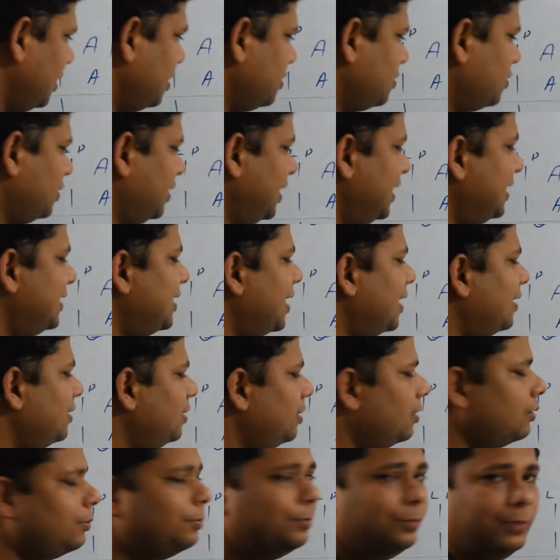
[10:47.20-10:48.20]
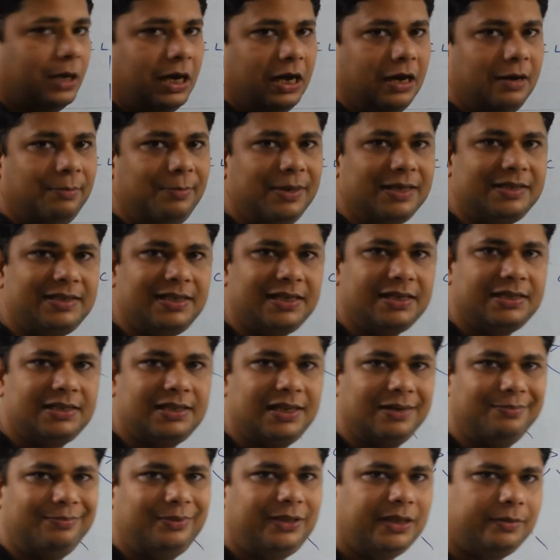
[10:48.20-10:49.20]
So these are the basic
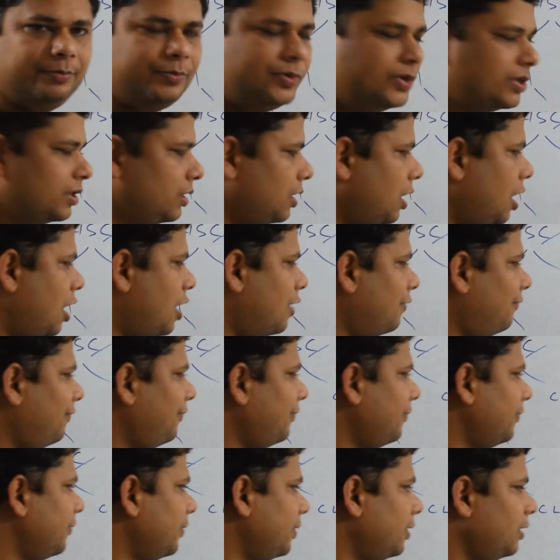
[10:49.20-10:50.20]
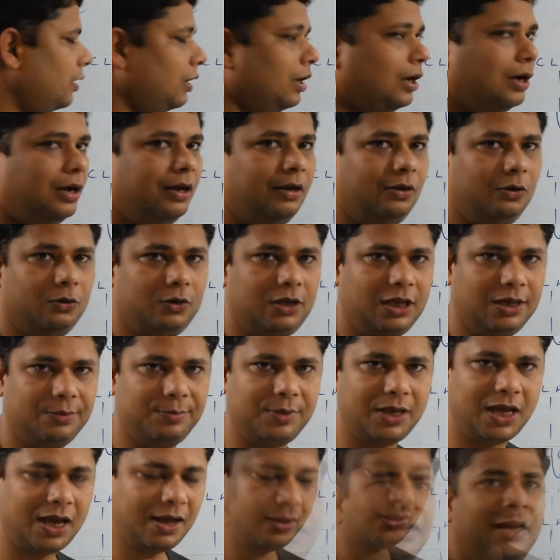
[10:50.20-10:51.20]
symptoms of
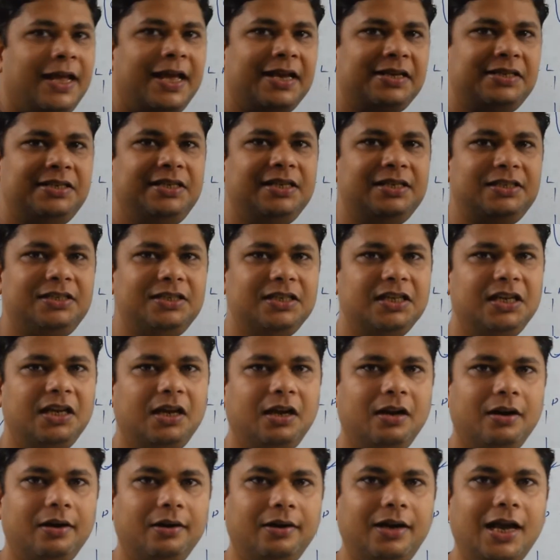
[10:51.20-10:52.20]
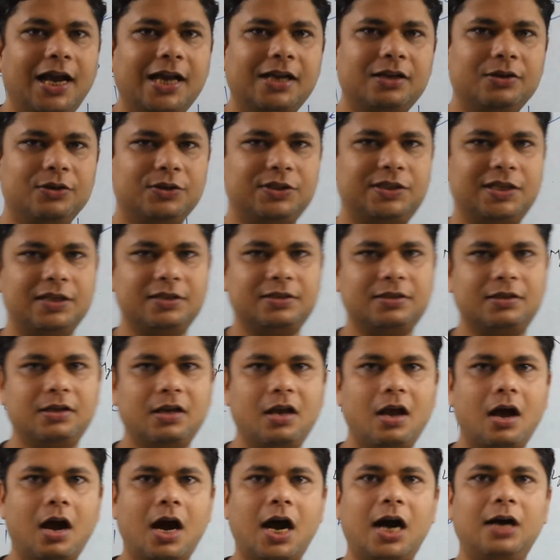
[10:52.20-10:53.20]
leukemia. Next is diagnosis.
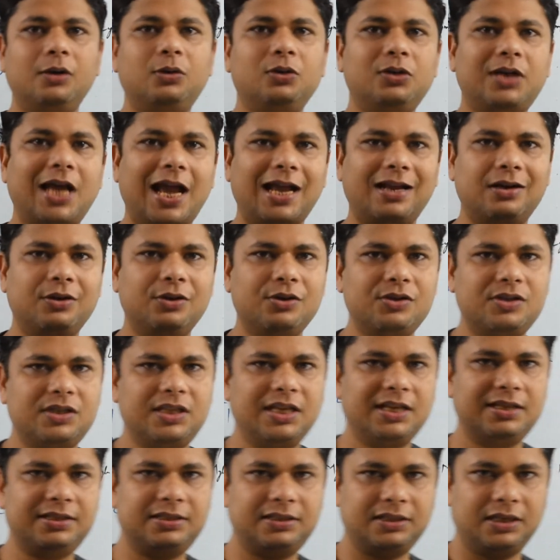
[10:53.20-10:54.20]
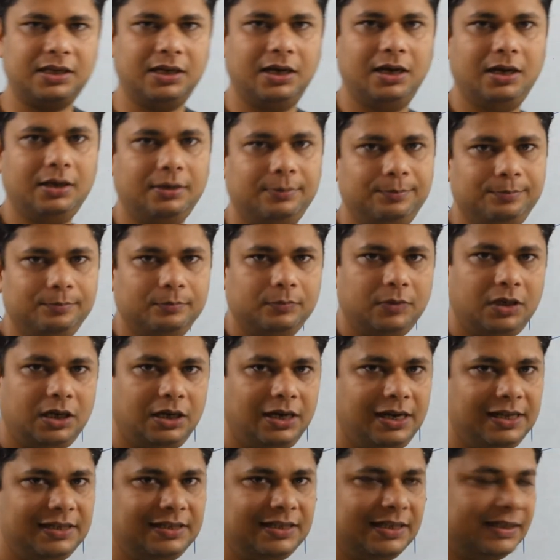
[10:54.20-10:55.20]
How to diagnose this
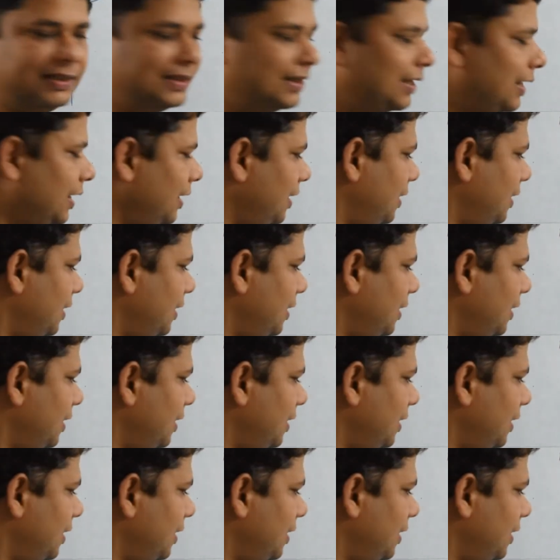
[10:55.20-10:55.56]
disease?